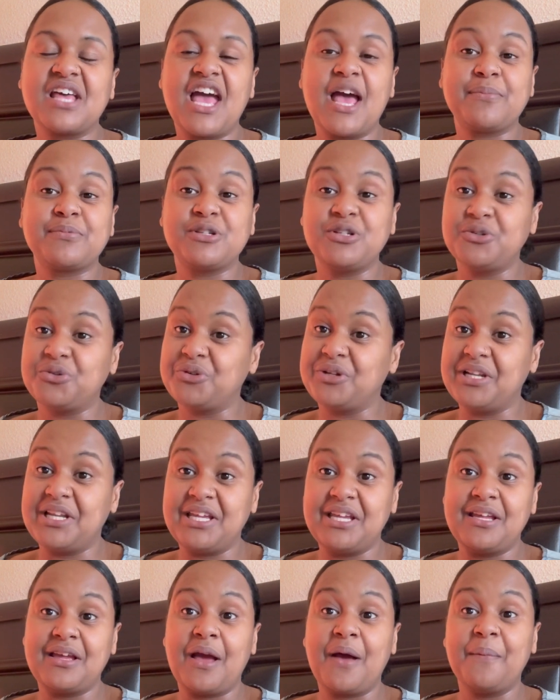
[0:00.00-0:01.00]

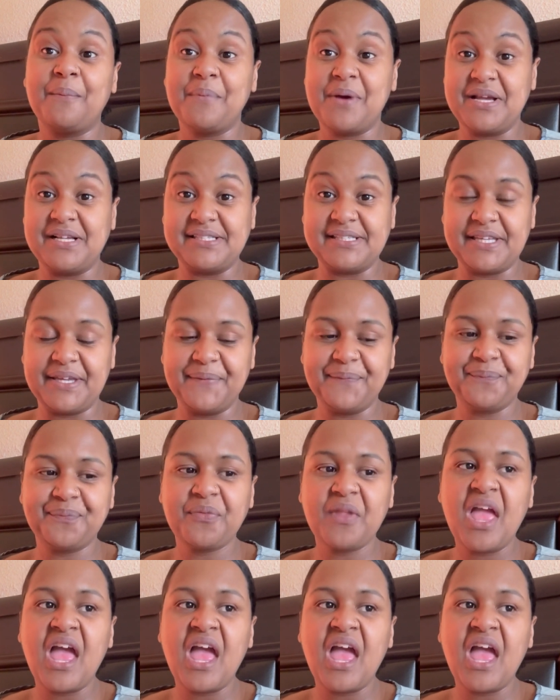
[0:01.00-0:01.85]
absolutely amazing.